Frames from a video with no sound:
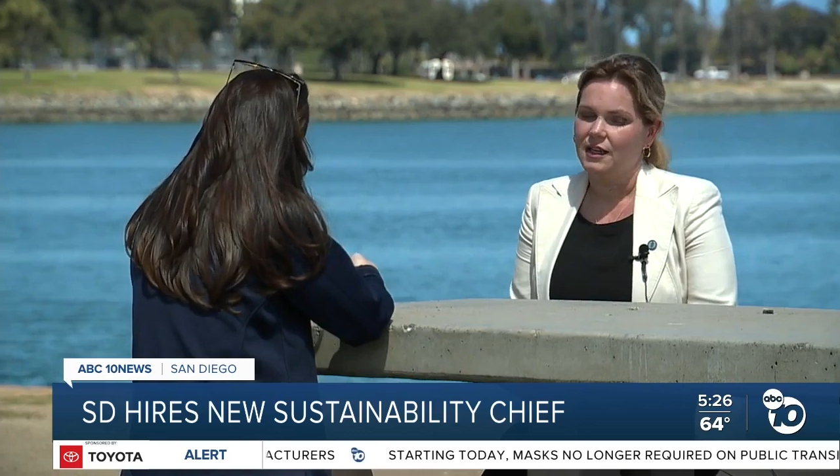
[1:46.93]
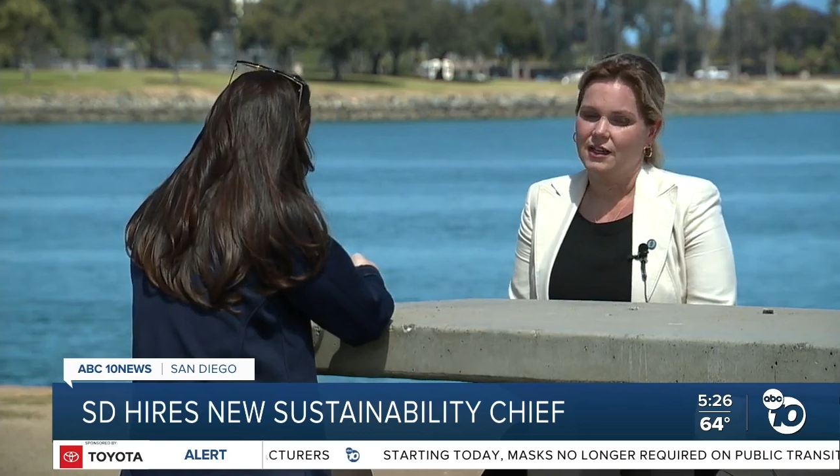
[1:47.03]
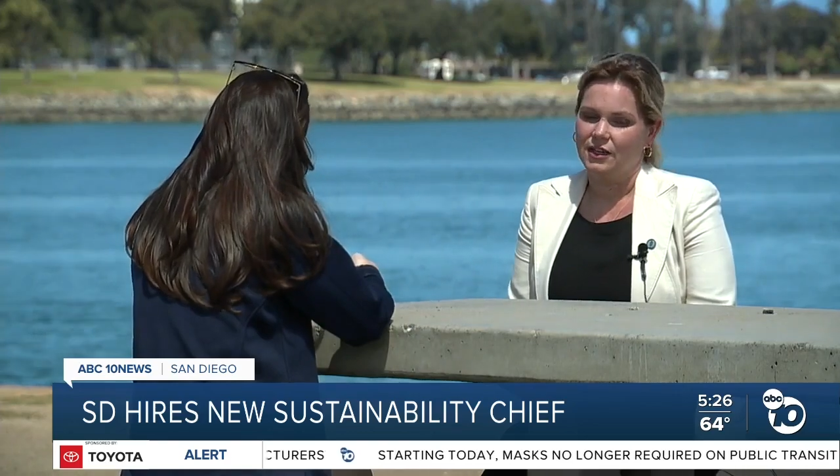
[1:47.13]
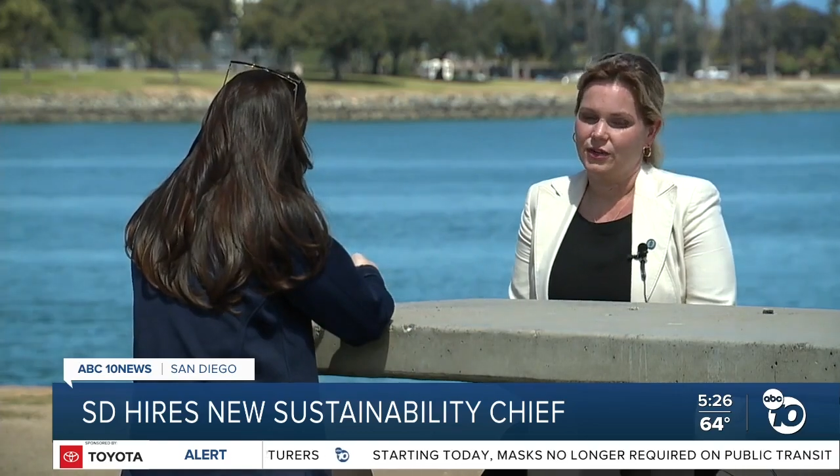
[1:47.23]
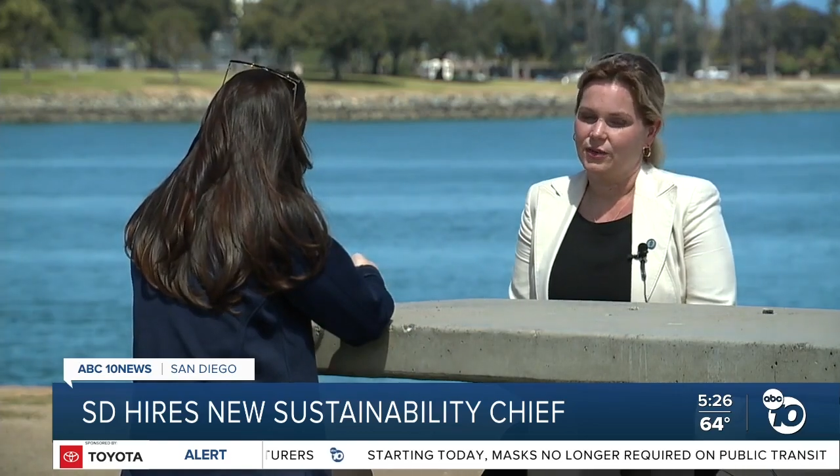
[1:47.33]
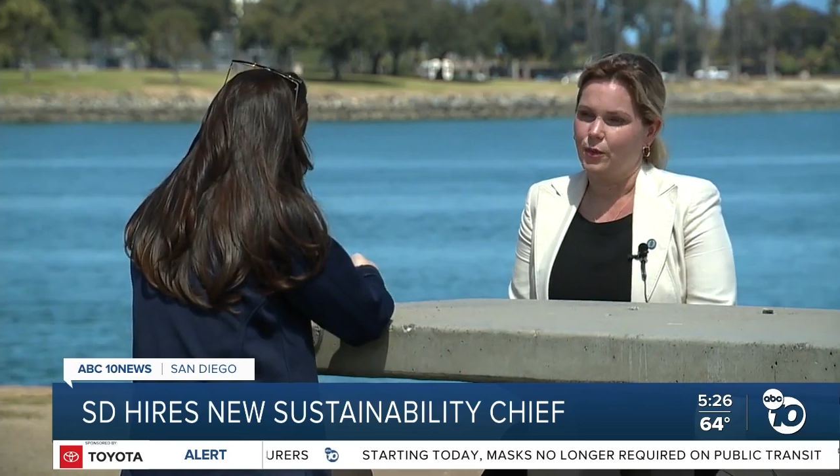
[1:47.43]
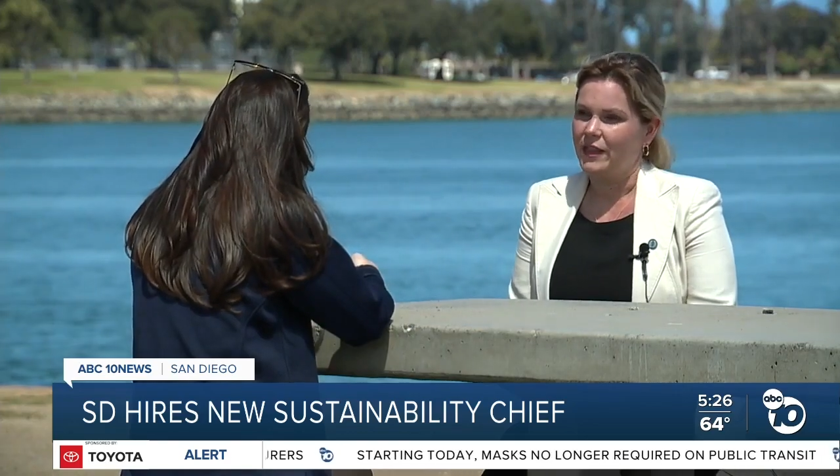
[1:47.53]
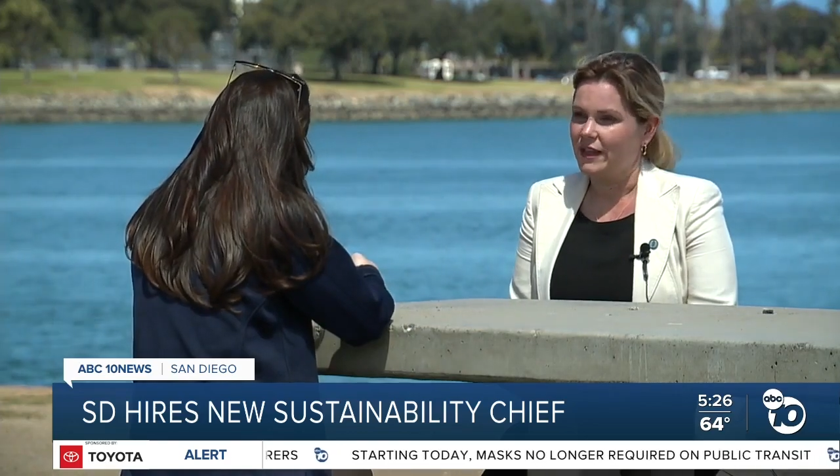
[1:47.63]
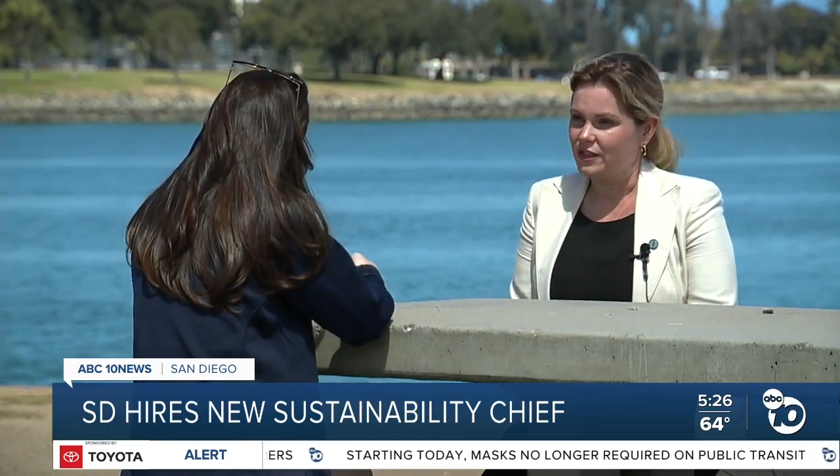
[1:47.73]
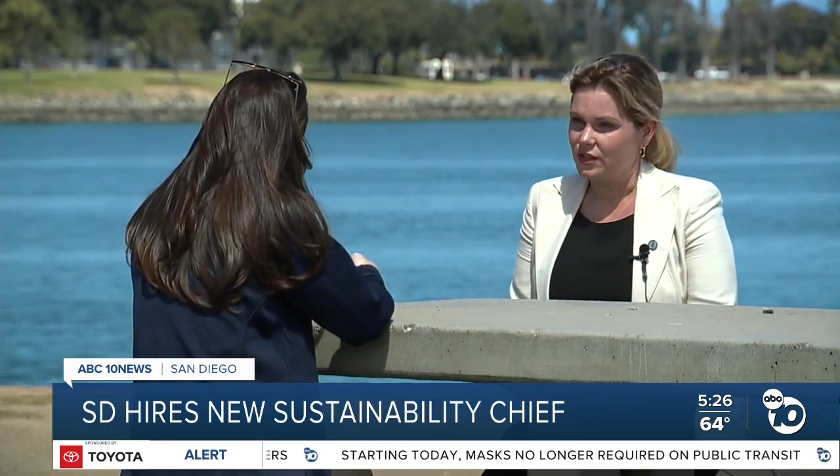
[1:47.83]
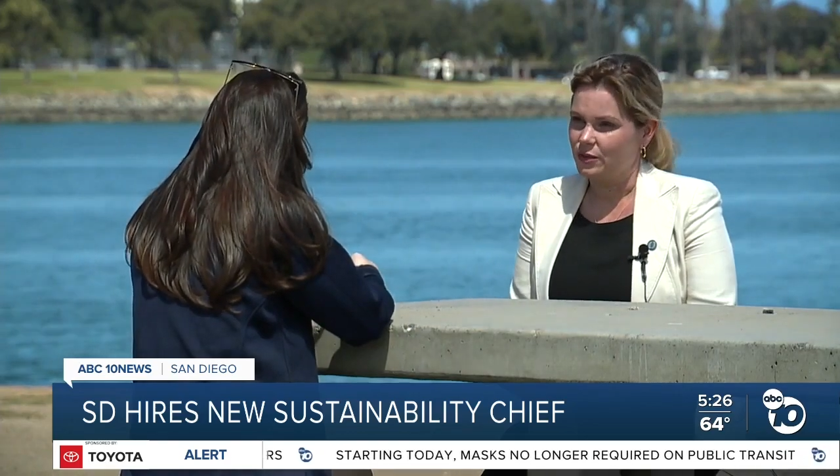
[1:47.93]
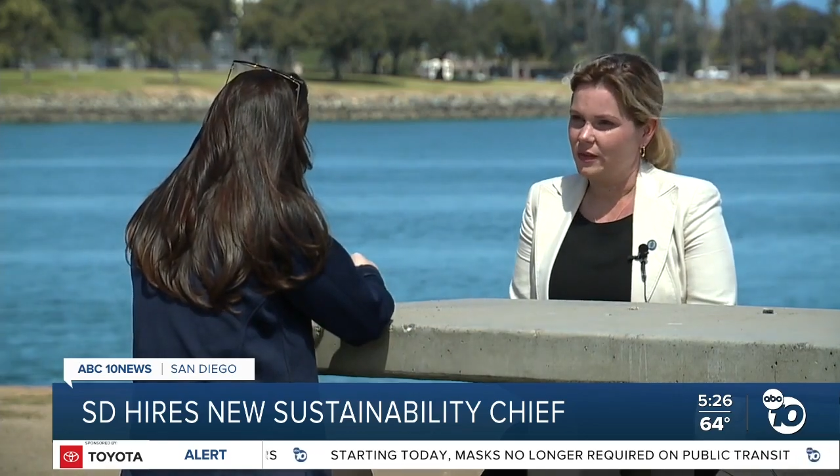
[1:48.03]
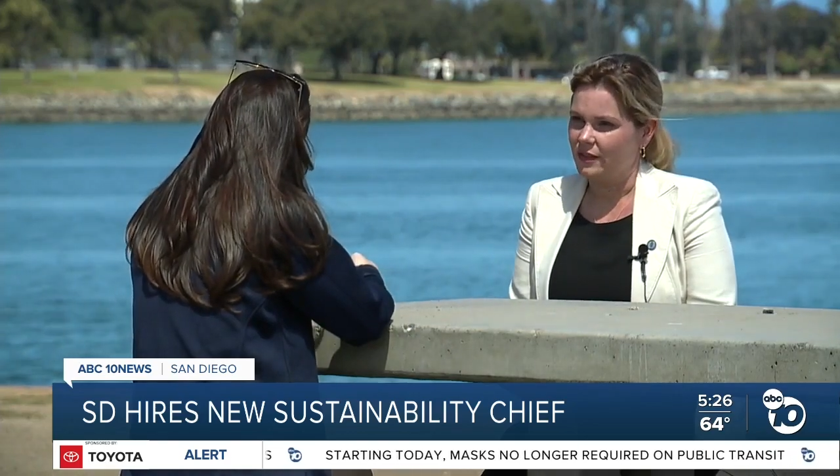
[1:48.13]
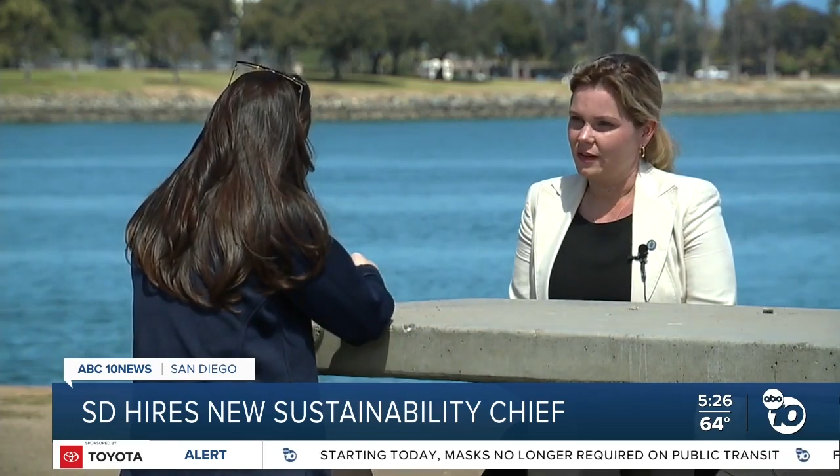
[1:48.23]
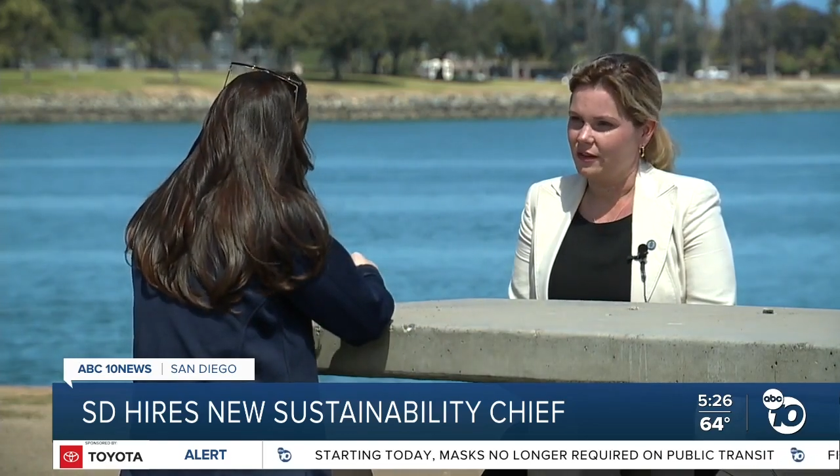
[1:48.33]
you know, what they do
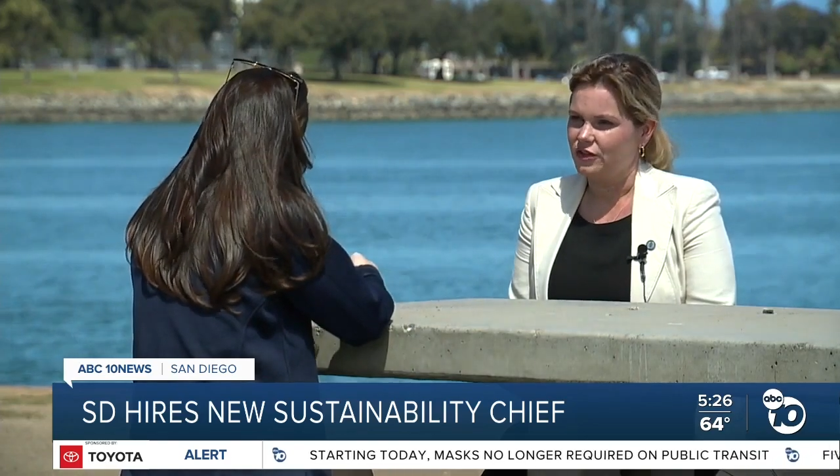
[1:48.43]
with their